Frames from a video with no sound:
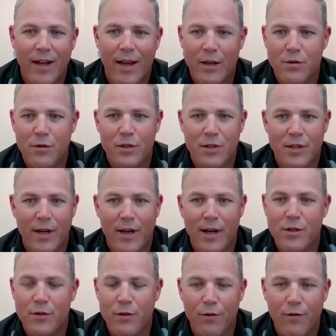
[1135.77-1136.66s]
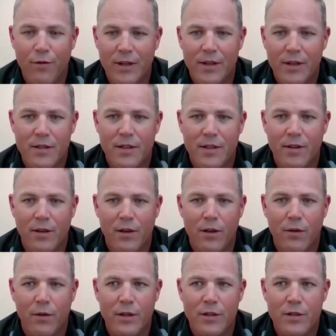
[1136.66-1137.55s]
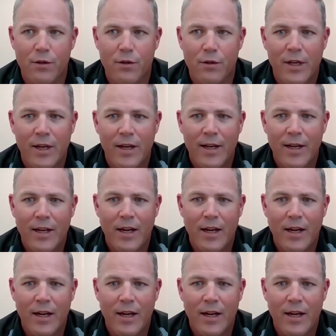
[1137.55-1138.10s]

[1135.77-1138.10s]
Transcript: exercise or fitness that they're going to.